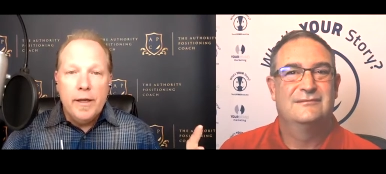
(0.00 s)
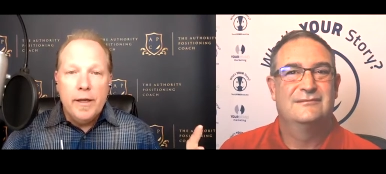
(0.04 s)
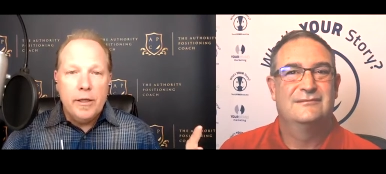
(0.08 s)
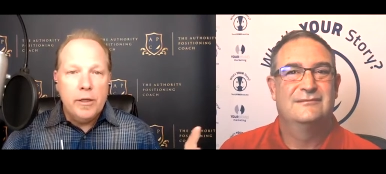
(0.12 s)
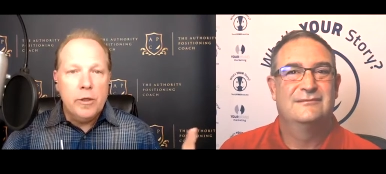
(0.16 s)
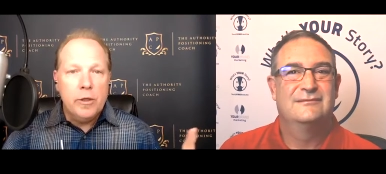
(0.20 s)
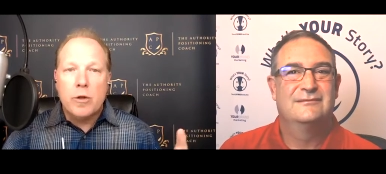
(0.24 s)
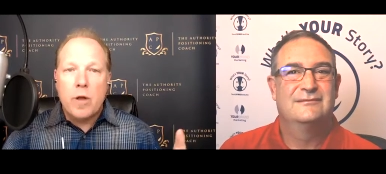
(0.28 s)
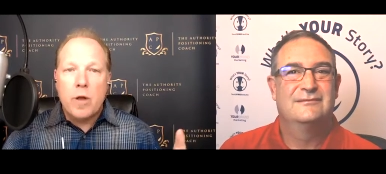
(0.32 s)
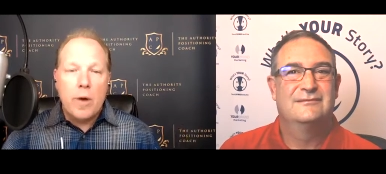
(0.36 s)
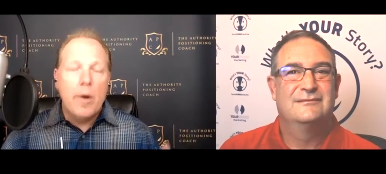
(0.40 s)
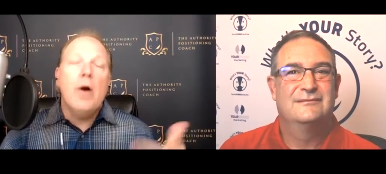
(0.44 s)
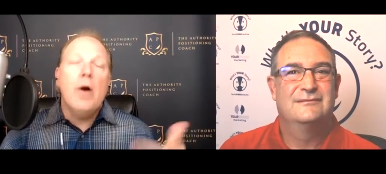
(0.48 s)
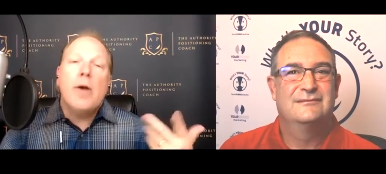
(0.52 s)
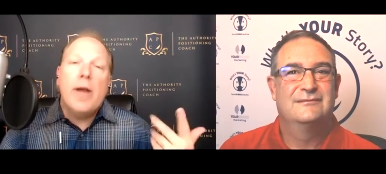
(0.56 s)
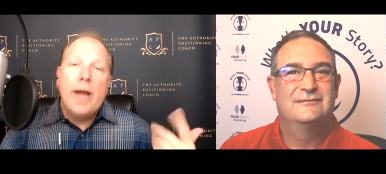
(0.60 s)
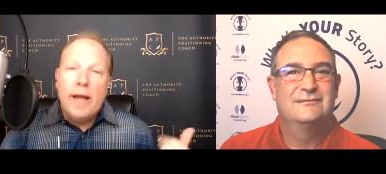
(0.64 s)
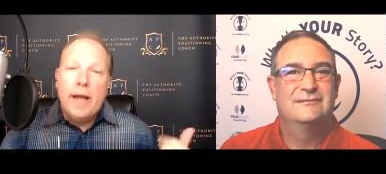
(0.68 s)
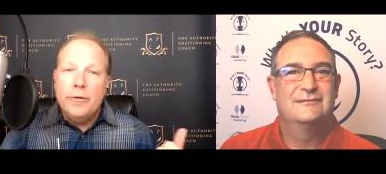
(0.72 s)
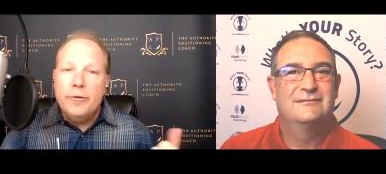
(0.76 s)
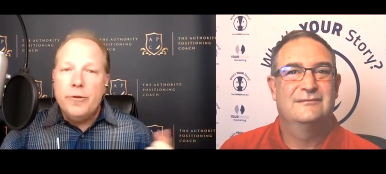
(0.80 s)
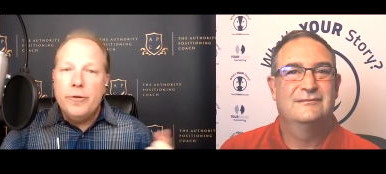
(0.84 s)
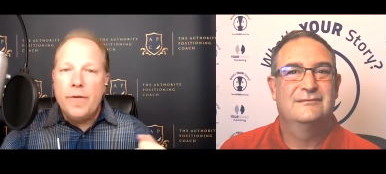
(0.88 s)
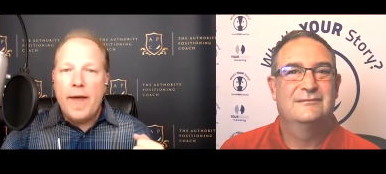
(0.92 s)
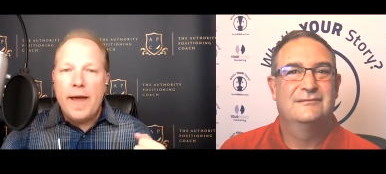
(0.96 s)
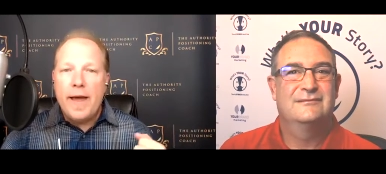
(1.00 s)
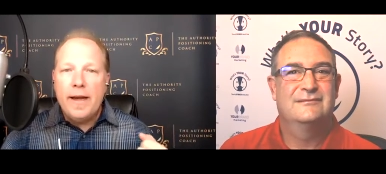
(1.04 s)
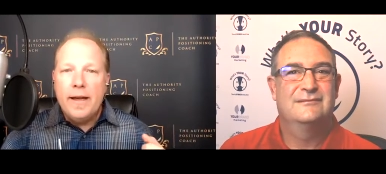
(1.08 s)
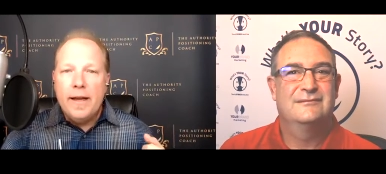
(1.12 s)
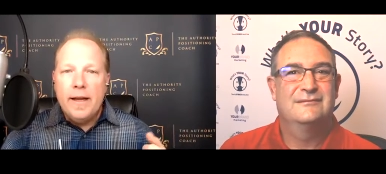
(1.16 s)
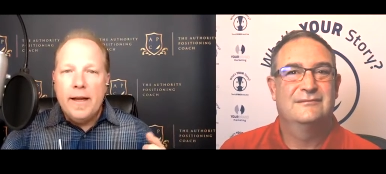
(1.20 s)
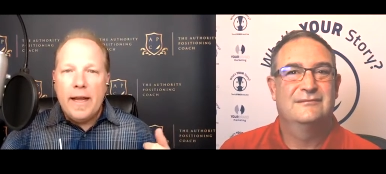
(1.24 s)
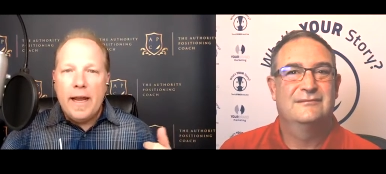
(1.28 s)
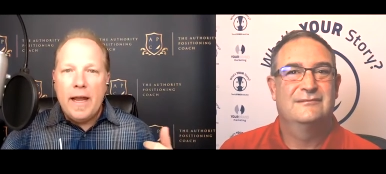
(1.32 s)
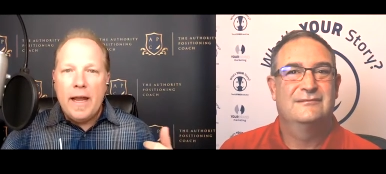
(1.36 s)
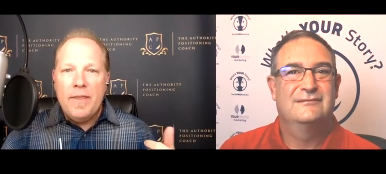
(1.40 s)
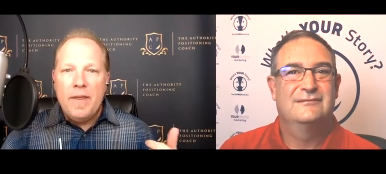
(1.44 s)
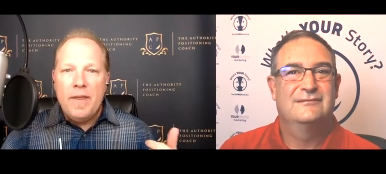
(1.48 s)
Speaker 1: You'd go, okay, I'll do that.
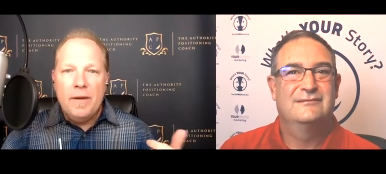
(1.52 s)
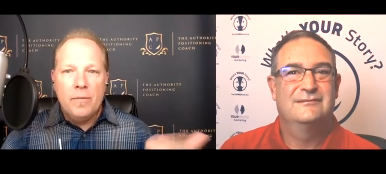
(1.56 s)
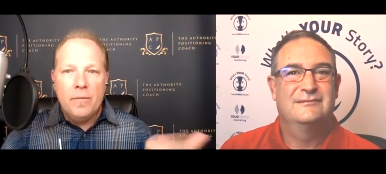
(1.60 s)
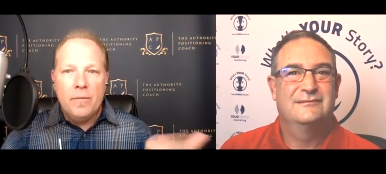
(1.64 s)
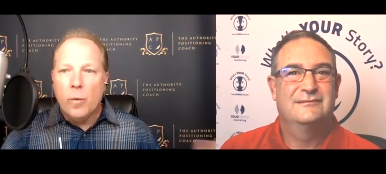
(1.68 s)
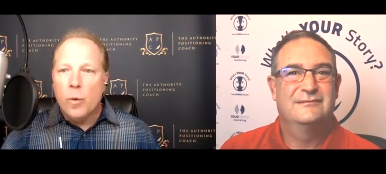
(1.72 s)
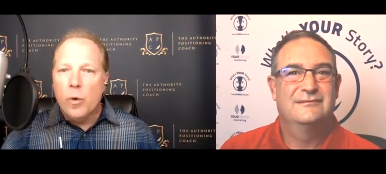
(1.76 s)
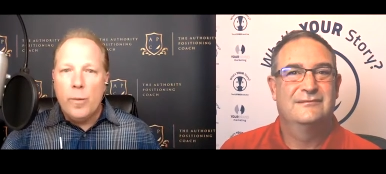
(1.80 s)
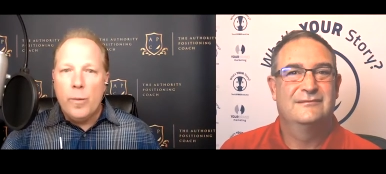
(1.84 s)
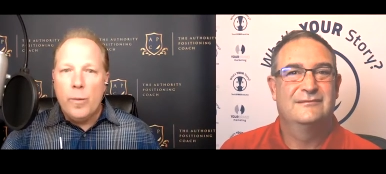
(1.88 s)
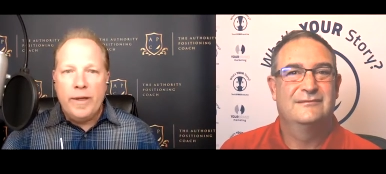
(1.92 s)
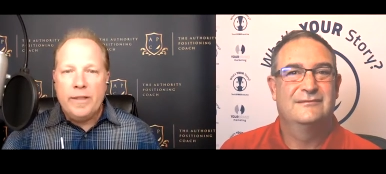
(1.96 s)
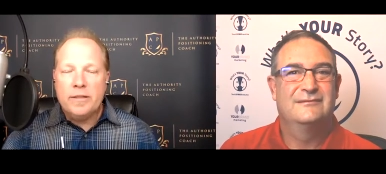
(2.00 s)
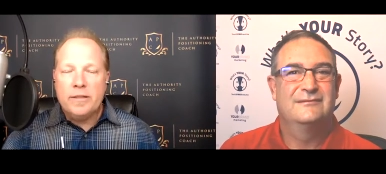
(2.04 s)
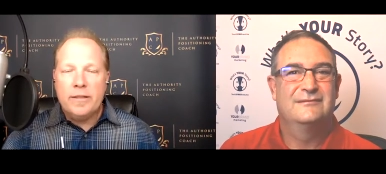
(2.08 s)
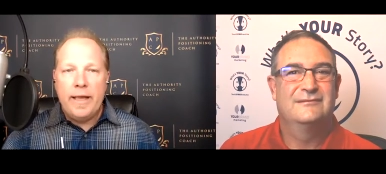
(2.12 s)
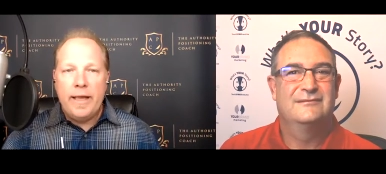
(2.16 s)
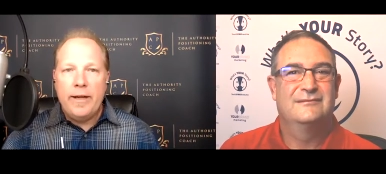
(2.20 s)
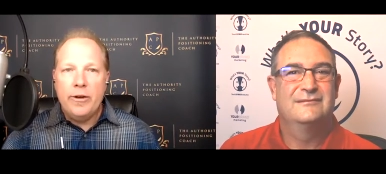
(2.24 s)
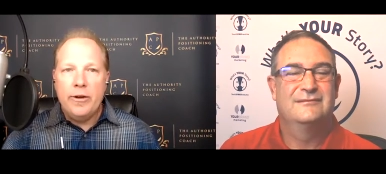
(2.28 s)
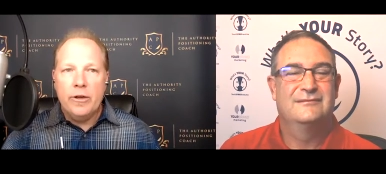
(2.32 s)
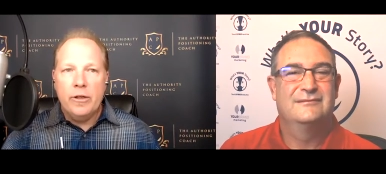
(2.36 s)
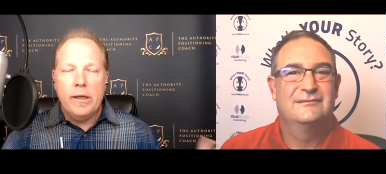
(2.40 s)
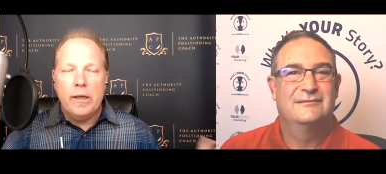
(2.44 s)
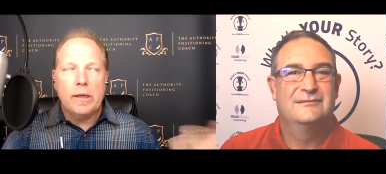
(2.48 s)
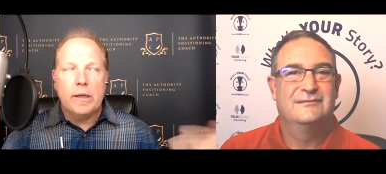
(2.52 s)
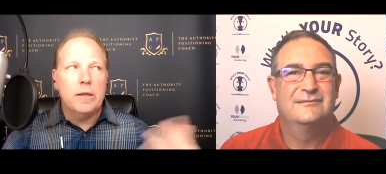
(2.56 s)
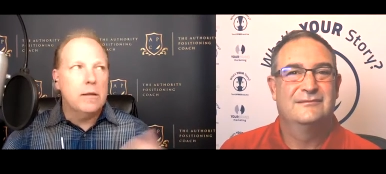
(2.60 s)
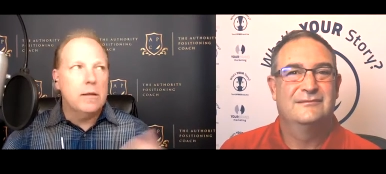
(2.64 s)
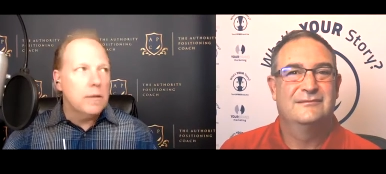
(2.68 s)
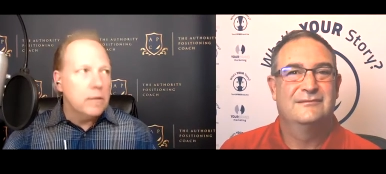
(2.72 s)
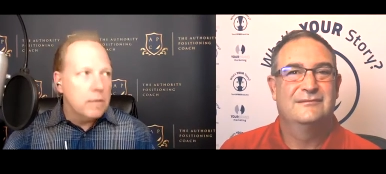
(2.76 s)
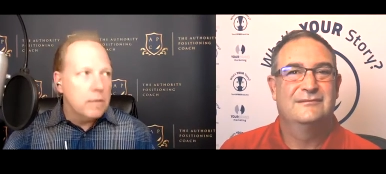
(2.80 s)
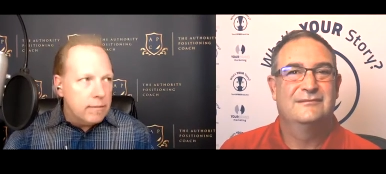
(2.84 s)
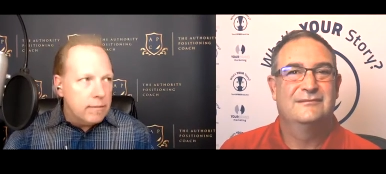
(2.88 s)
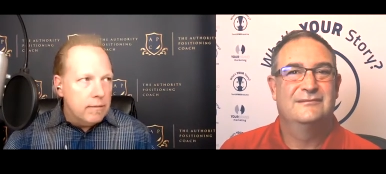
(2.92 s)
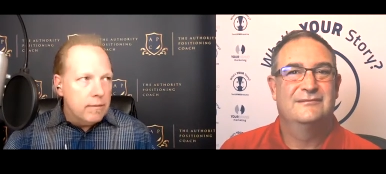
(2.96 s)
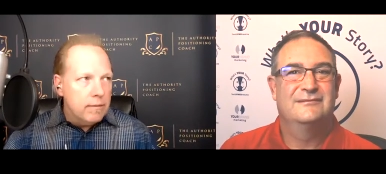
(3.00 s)
And then four weeks later, you're like,
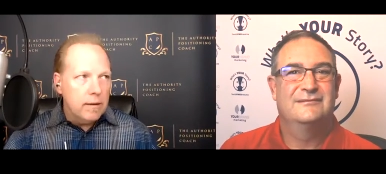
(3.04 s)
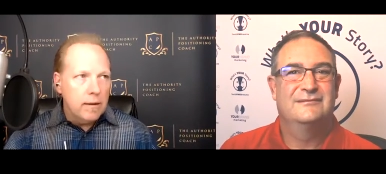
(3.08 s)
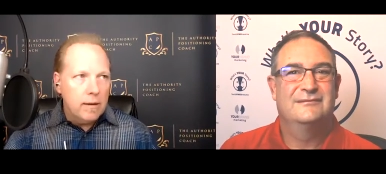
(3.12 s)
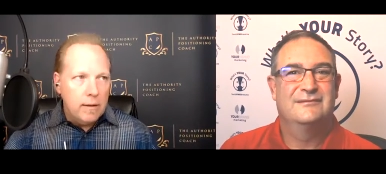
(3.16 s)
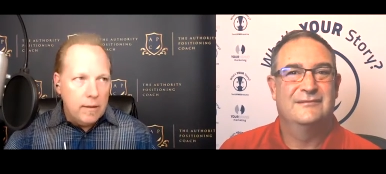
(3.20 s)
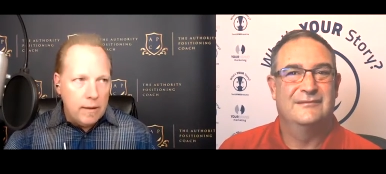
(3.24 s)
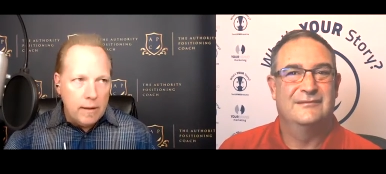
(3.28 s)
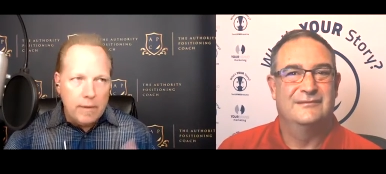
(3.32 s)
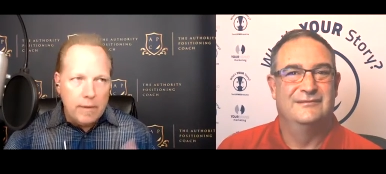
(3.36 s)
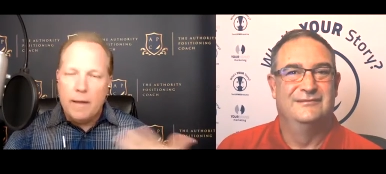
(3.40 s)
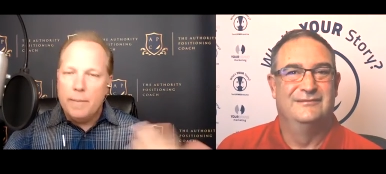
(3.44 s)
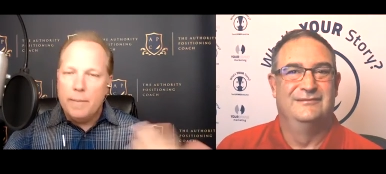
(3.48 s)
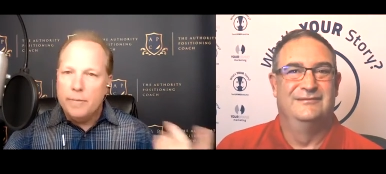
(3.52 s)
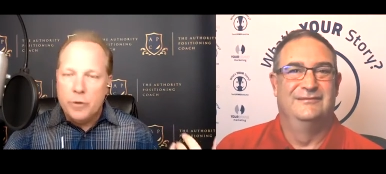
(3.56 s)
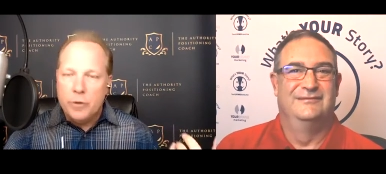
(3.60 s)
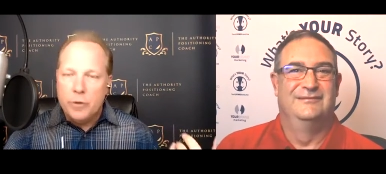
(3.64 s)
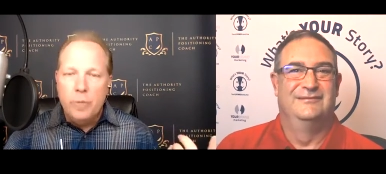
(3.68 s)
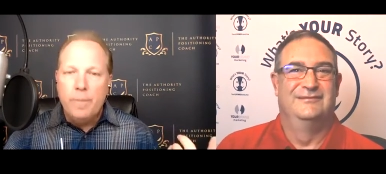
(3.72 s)
I'm two